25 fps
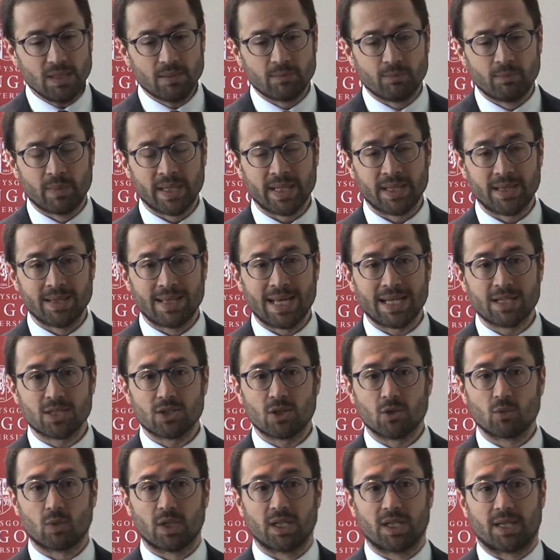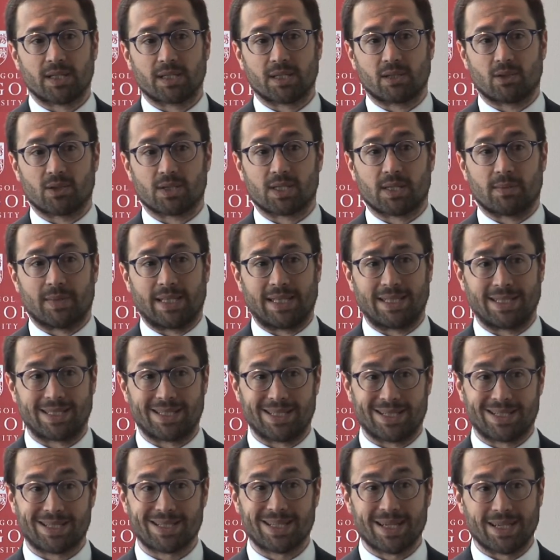But that's not what Article
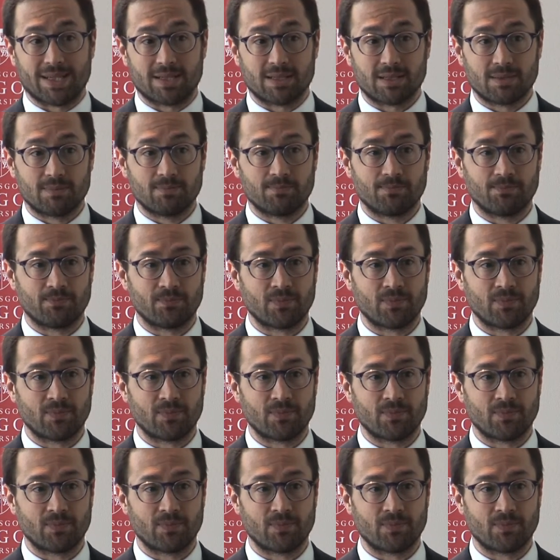76 says.